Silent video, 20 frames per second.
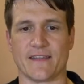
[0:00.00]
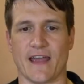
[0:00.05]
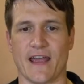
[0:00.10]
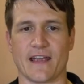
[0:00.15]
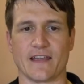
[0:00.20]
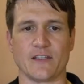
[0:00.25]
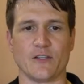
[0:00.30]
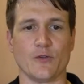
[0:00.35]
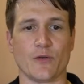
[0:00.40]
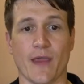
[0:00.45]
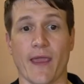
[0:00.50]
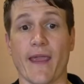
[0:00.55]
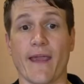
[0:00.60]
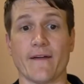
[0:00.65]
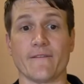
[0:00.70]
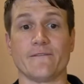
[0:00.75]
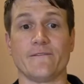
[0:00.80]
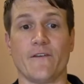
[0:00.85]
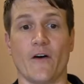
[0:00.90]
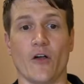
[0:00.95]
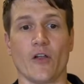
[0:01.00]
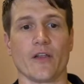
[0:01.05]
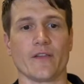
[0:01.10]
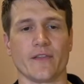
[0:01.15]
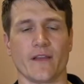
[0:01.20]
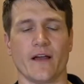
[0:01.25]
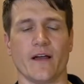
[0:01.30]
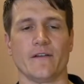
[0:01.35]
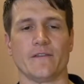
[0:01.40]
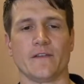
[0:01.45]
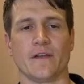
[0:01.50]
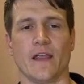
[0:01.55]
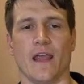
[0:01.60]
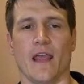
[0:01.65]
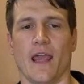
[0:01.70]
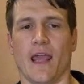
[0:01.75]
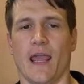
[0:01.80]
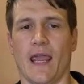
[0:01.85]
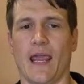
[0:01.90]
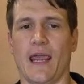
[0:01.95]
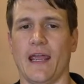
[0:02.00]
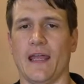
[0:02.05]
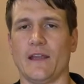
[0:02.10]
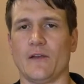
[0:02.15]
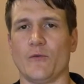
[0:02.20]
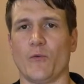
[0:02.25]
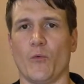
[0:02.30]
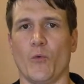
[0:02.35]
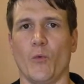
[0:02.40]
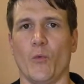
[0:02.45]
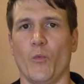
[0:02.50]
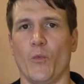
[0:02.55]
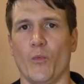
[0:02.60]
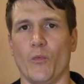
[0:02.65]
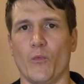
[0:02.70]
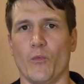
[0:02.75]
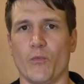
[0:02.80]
that you can't fall in love, and